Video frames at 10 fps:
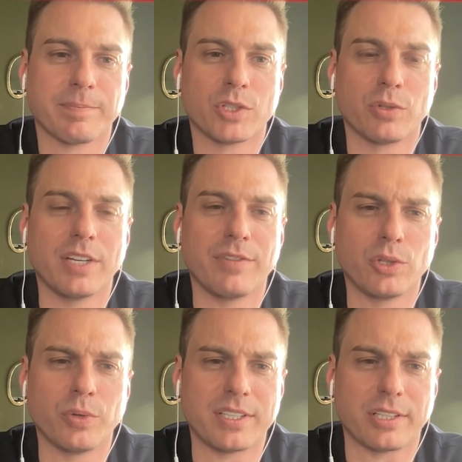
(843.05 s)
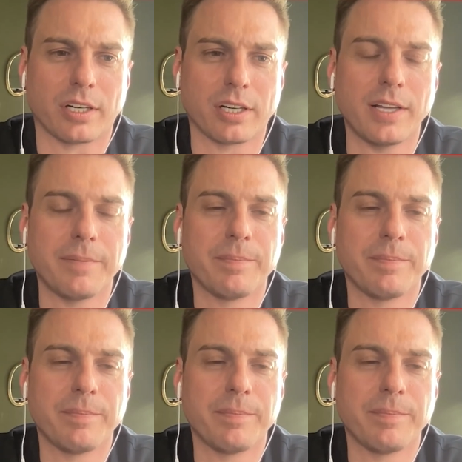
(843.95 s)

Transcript: So even though it's hard,